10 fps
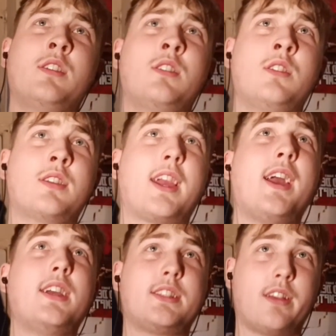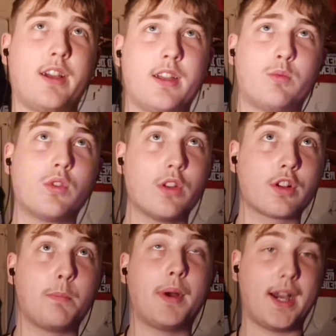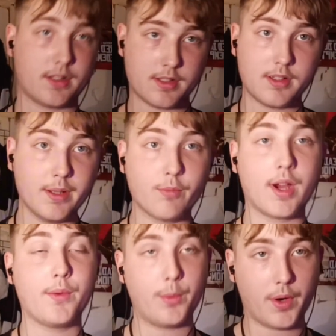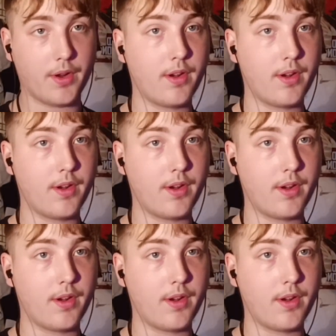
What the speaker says: KSI will look bad in round 1.